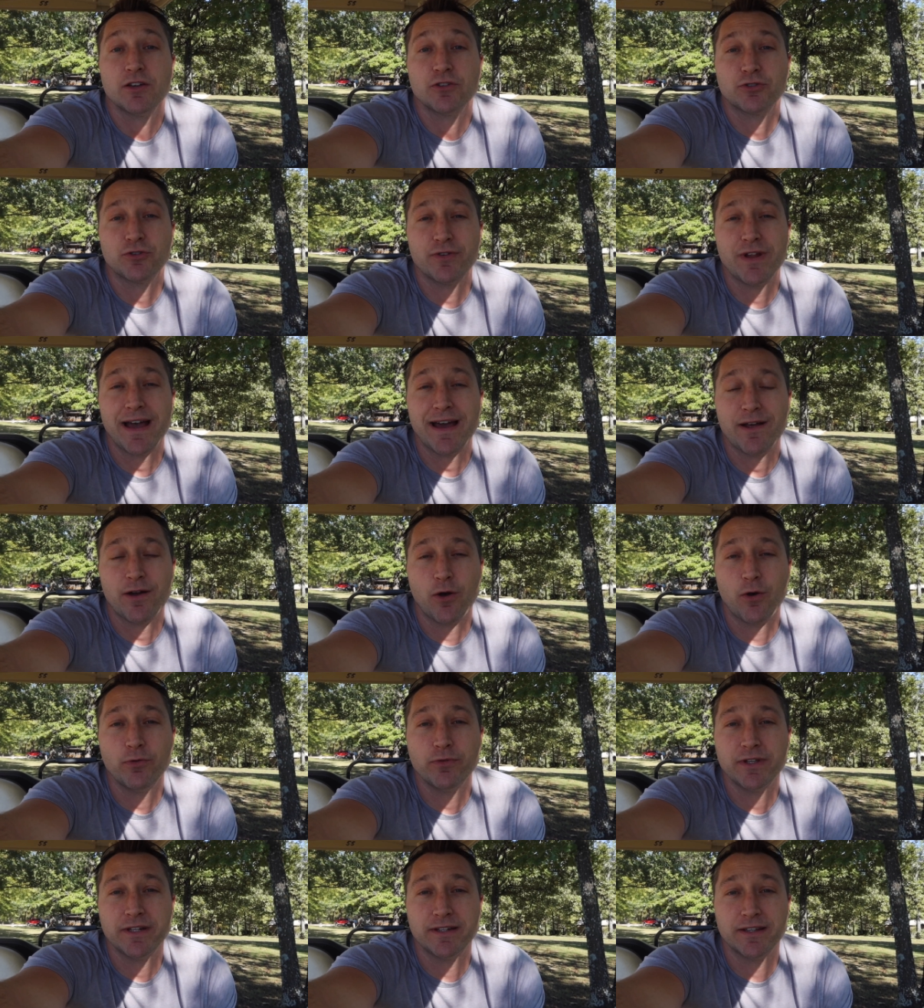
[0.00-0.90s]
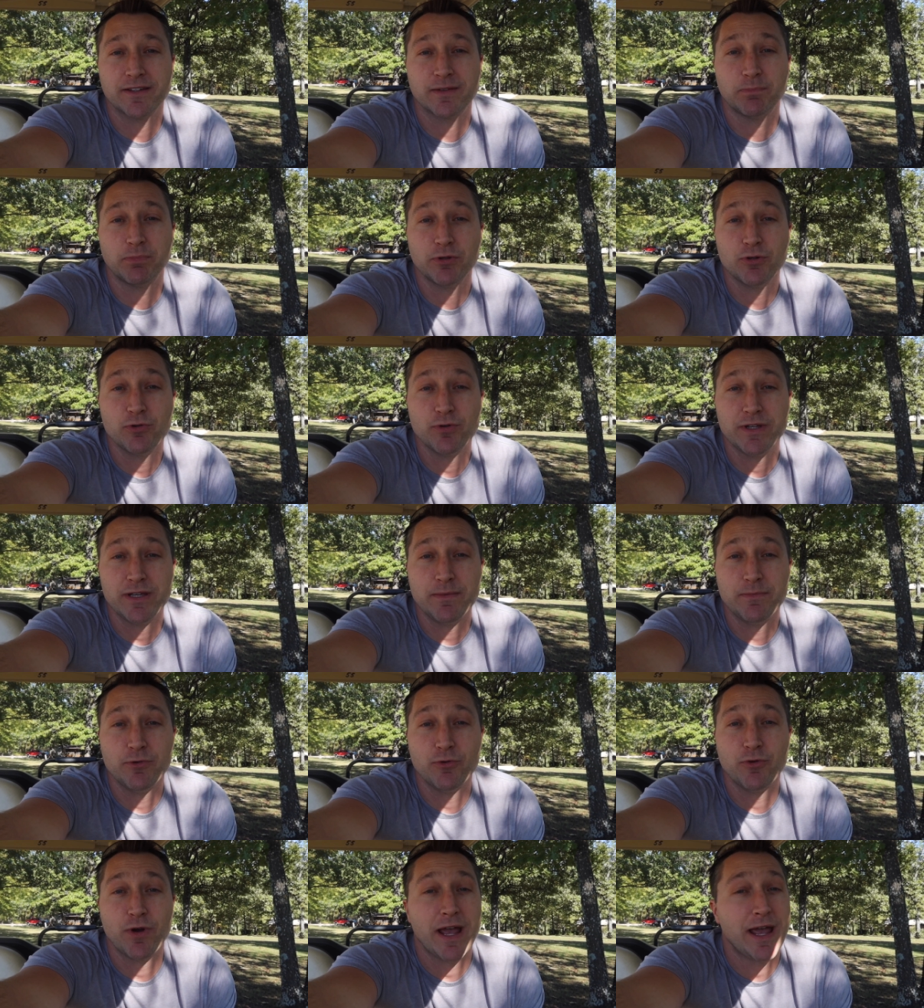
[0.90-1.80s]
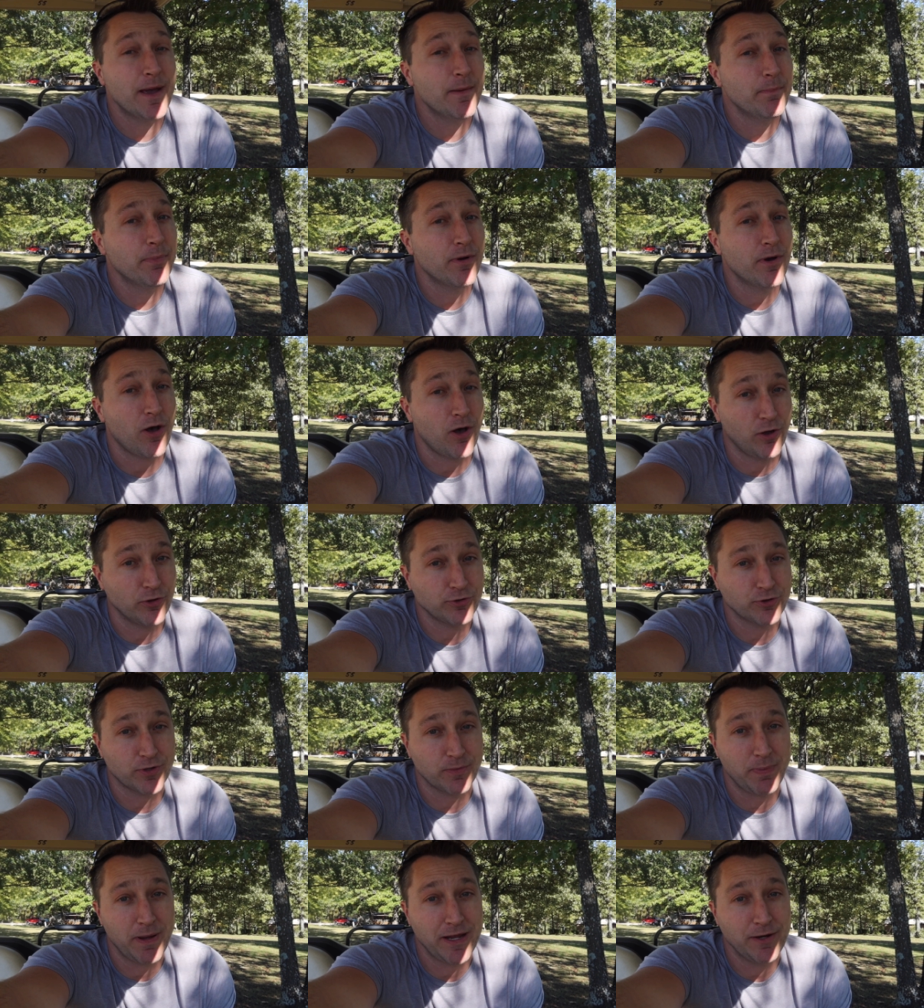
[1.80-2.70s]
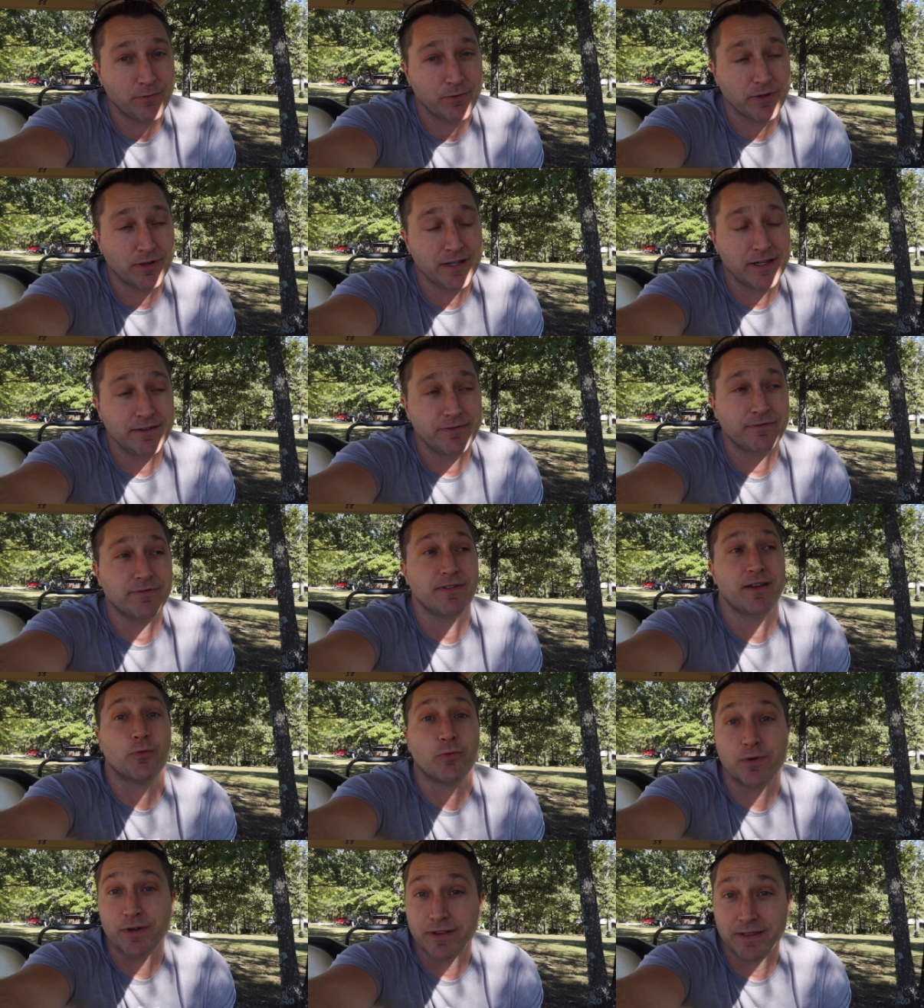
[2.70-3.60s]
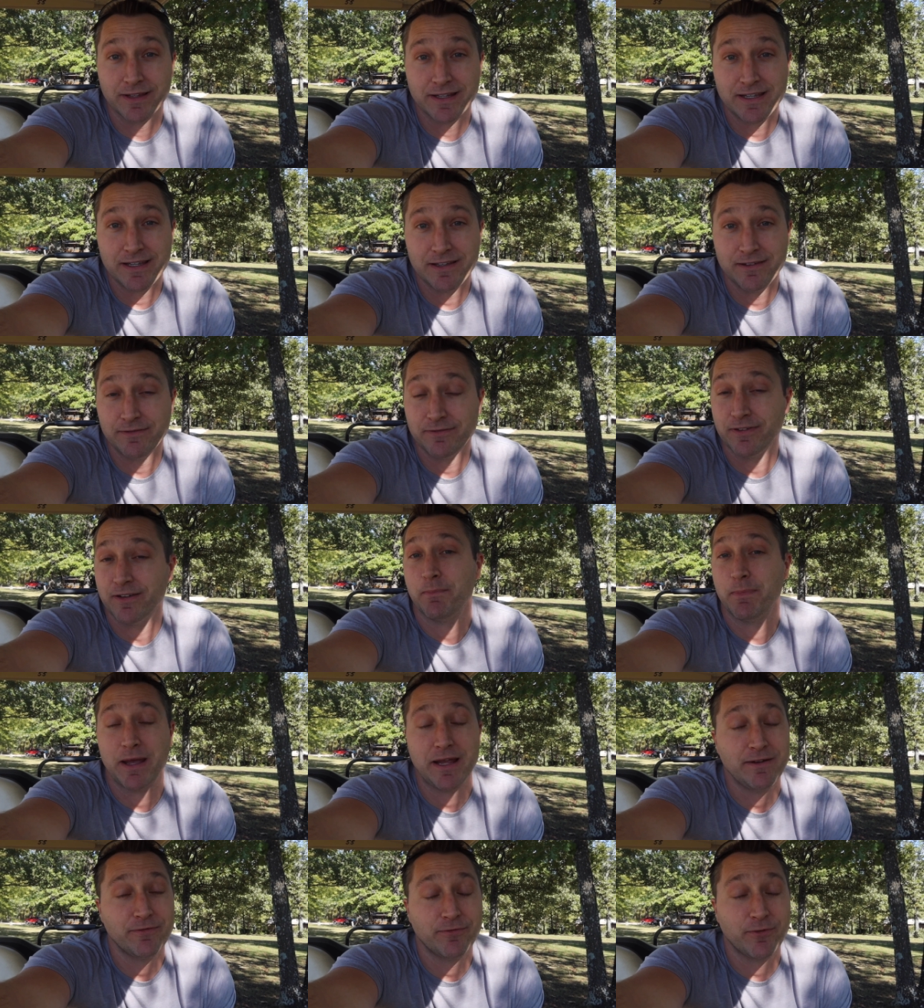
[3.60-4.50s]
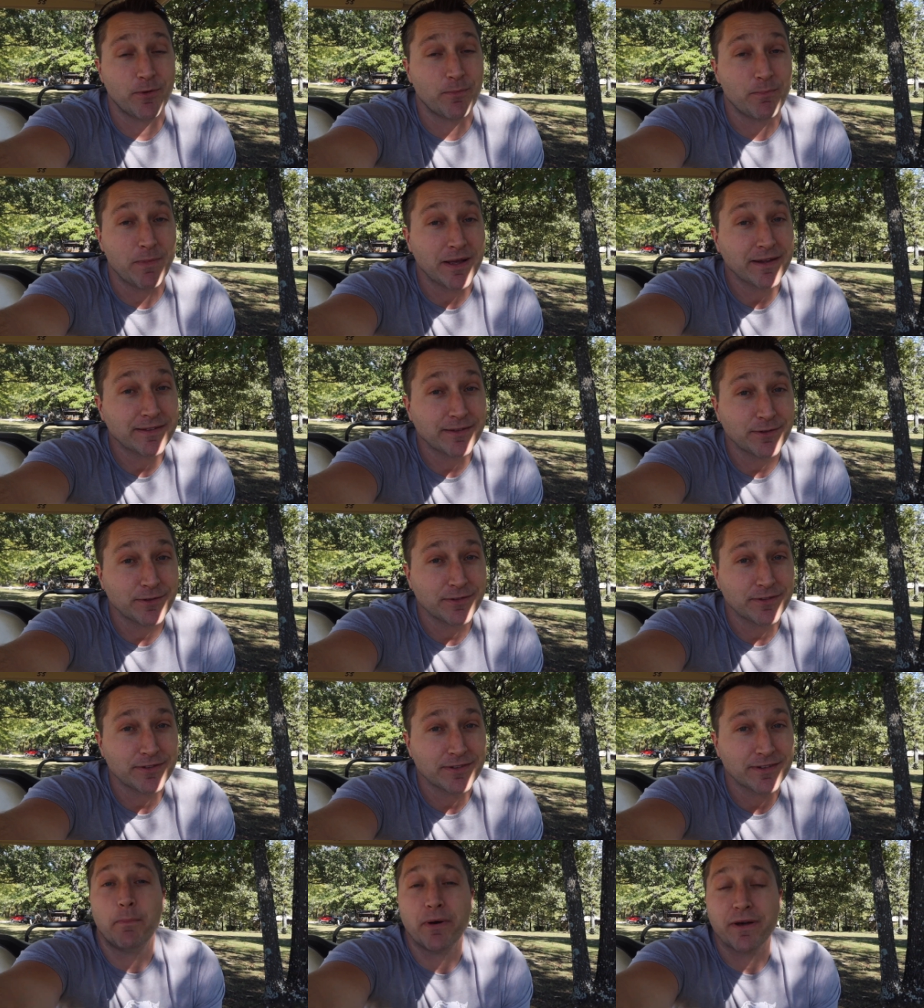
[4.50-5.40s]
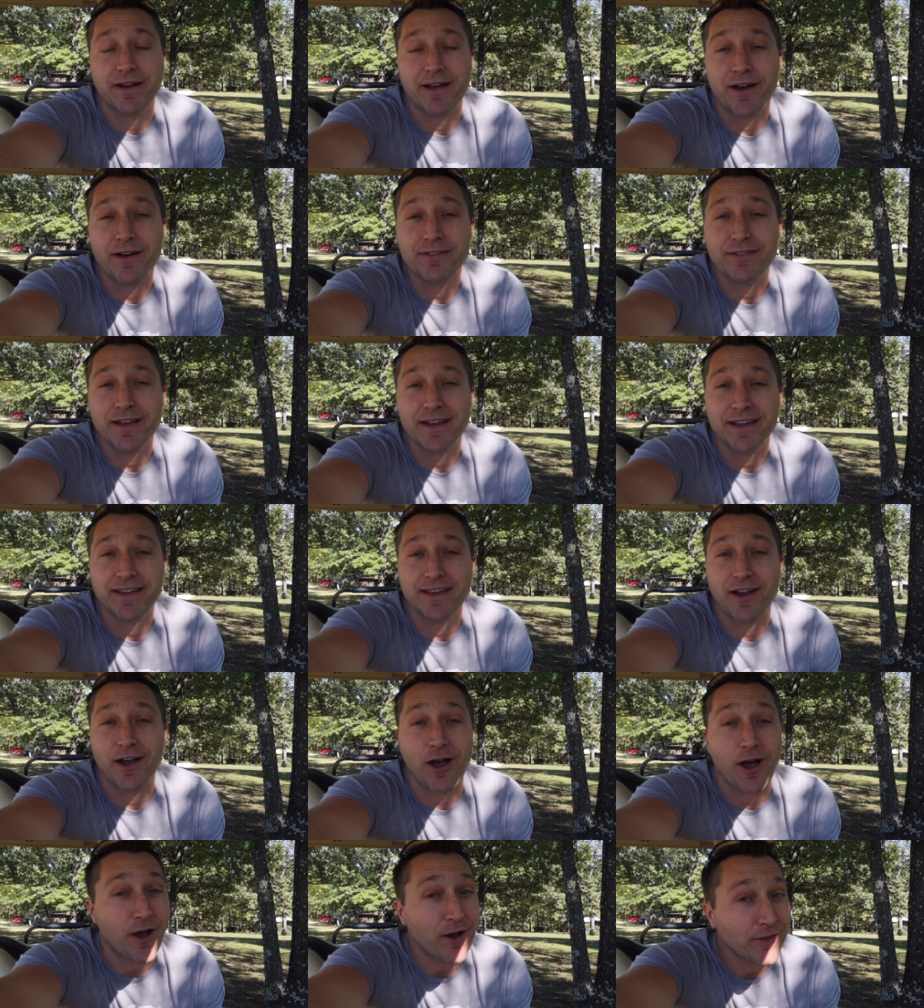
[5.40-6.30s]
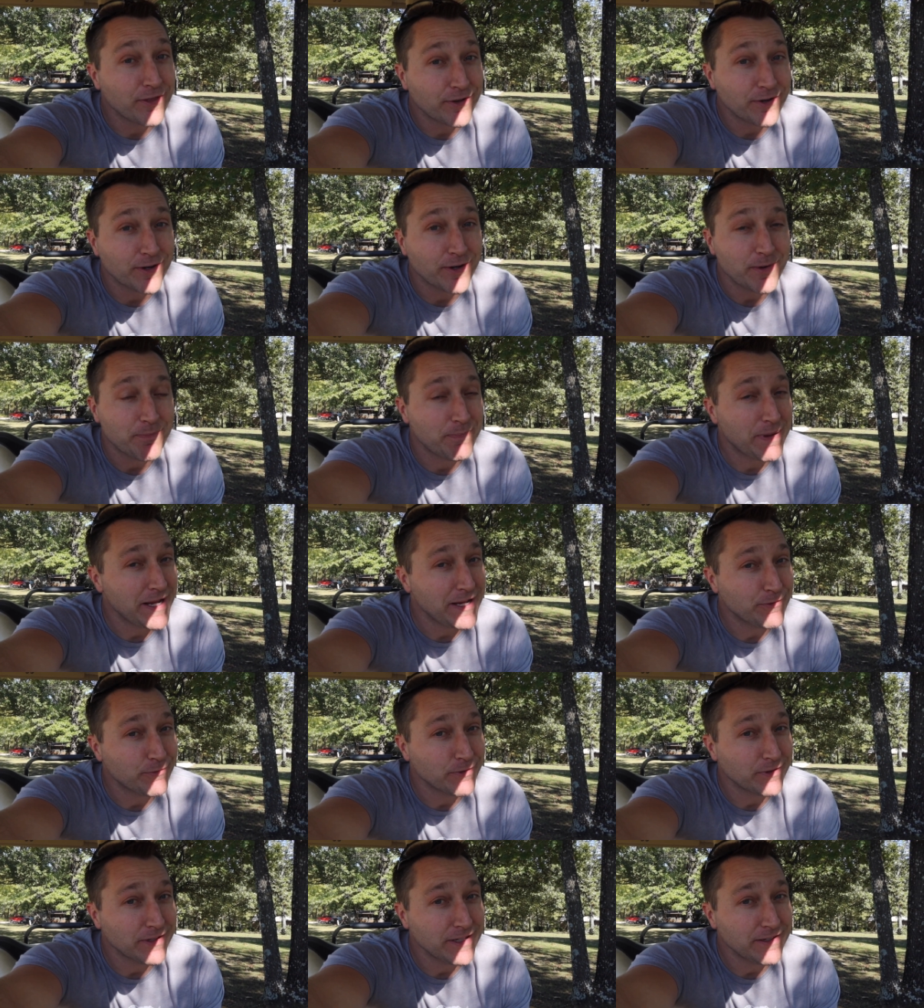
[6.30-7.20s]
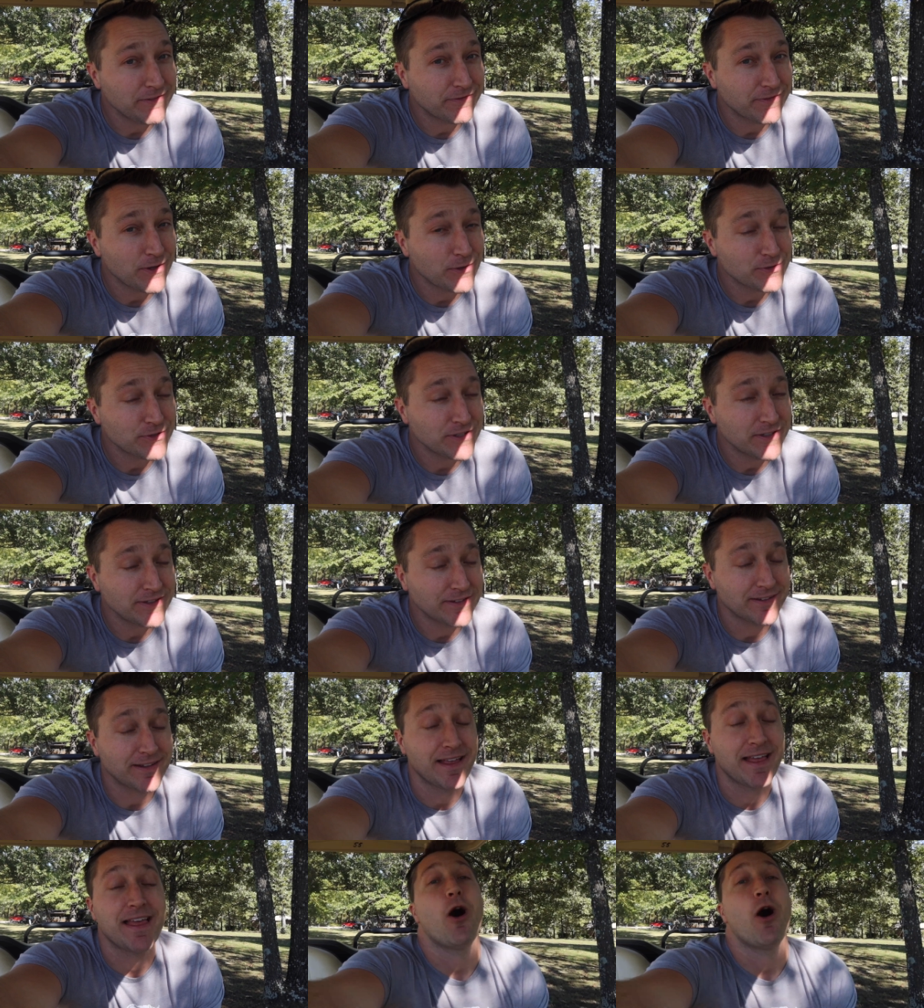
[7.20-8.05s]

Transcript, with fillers: So not only does Blue Emu Hemp Ultra Pain Relief relieve painful muscles, but unlike other pain relief lotions,